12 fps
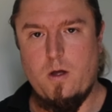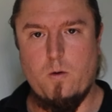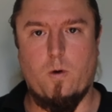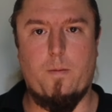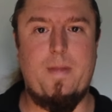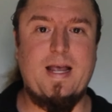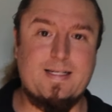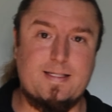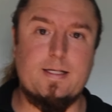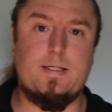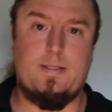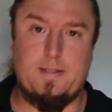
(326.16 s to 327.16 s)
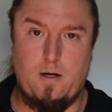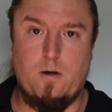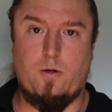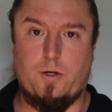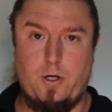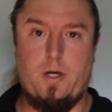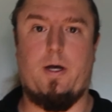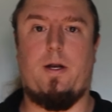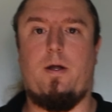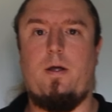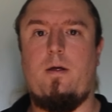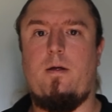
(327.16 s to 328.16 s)
What makes this so
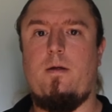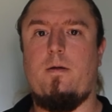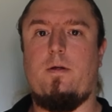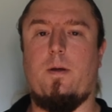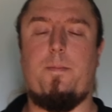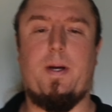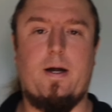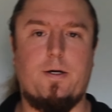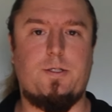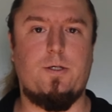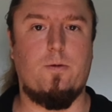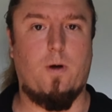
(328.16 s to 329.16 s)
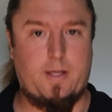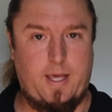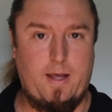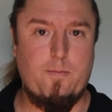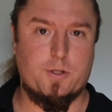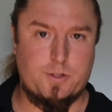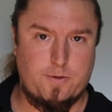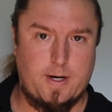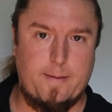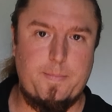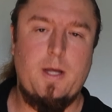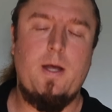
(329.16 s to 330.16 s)
good compared to a camera
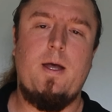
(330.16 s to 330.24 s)
strap